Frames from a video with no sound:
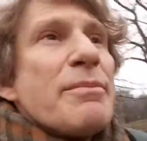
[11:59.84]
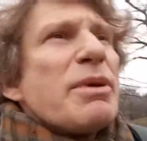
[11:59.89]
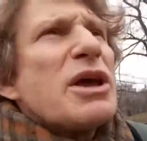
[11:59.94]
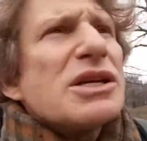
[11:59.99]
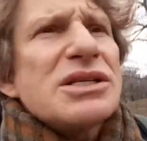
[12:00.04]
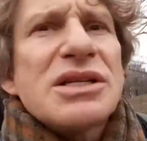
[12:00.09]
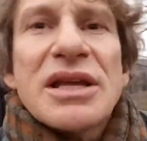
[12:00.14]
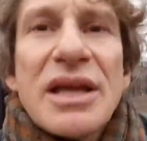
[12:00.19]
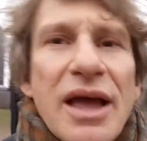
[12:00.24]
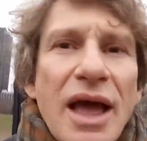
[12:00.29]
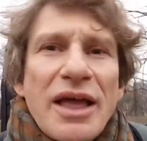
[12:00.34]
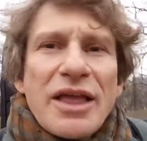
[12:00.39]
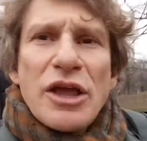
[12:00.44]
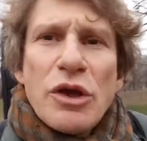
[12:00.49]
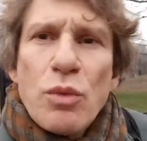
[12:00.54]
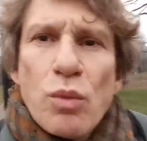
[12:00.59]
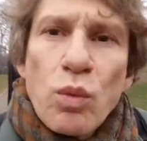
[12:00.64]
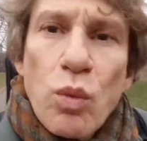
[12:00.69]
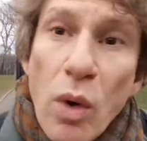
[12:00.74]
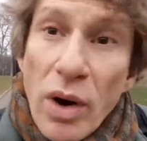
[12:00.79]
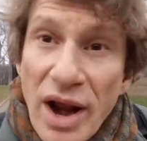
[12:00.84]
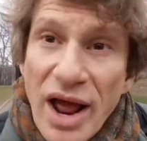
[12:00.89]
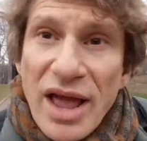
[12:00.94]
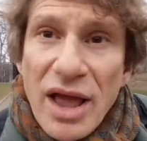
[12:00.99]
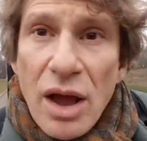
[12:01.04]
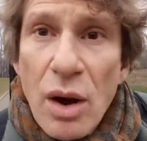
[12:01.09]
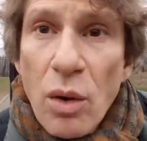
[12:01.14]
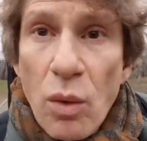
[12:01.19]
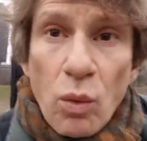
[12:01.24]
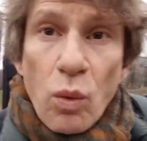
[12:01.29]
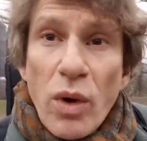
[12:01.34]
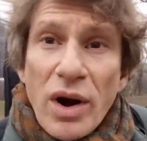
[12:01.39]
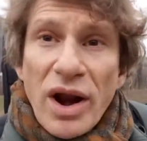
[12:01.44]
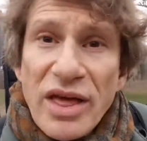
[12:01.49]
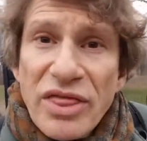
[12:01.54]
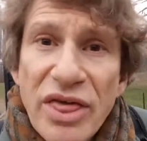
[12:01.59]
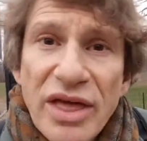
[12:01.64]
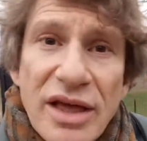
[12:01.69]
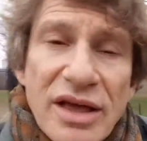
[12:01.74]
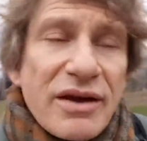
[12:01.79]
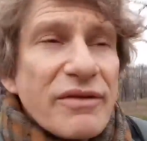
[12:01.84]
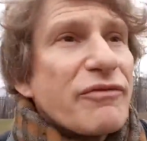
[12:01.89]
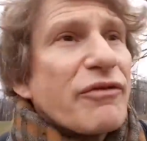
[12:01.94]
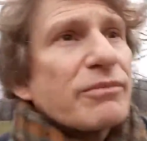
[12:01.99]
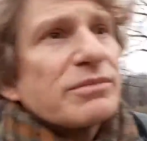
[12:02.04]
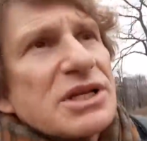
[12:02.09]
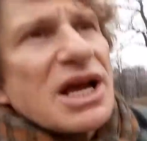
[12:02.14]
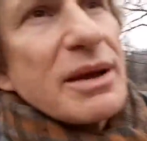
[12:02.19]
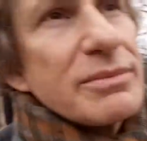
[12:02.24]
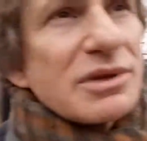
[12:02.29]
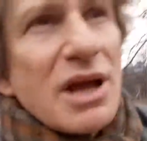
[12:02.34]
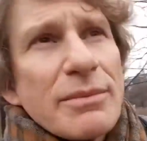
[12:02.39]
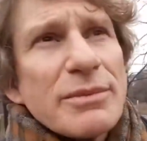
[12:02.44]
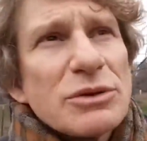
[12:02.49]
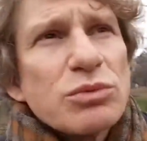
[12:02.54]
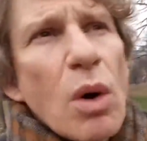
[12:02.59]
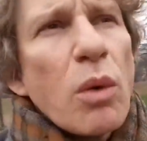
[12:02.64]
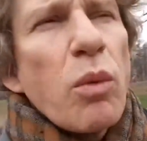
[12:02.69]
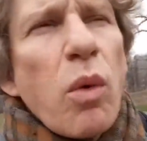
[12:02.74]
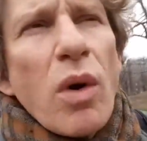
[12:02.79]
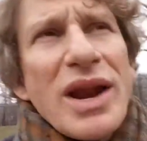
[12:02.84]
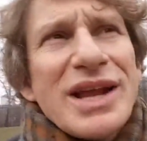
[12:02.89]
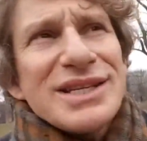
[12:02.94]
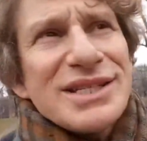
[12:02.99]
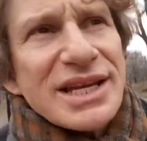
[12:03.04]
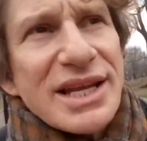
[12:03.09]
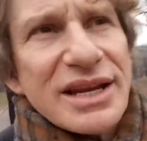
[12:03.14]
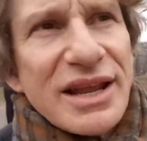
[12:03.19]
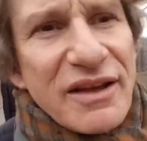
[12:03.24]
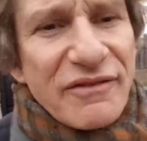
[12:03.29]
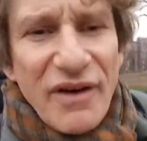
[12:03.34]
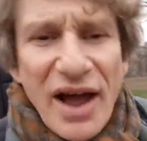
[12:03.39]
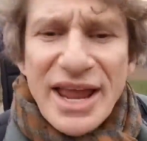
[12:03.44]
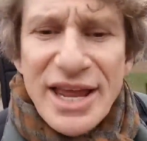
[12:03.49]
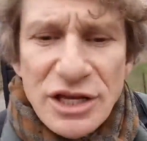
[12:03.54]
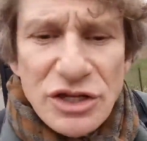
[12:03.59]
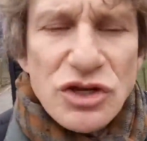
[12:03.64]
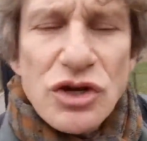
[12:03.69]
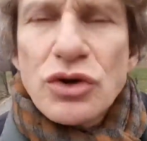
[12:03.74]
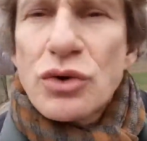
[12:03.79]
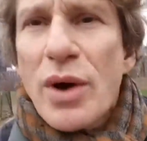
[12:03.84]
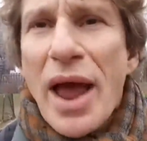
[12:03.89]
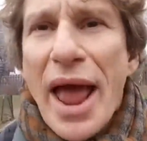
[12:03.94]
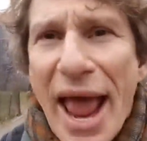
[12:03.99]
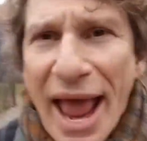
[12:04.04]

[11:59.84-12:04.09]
because what I think from time to time is, well, what is it if I could do,